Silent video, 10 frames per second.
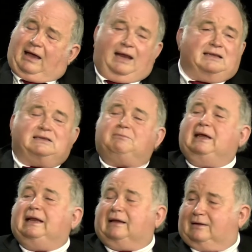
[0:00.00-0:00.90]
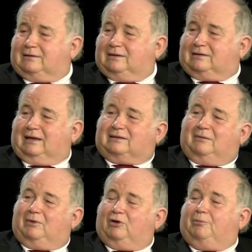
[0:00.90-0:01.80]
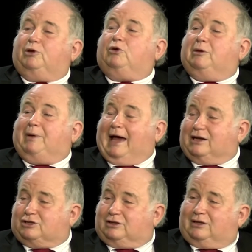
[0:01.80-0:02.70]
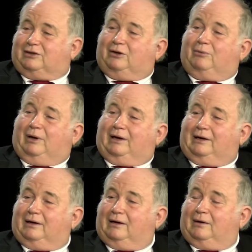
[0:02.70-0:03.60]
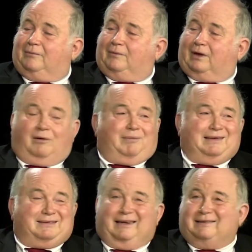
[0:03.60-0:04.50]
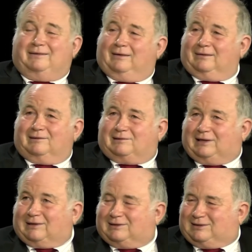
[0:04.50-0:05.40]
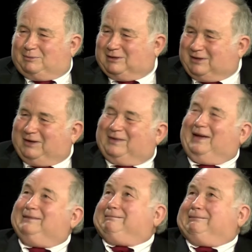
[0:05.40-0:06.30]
And it's meaningless. It's like some little beauty pageant that they're running. That's not sexist to be saying that.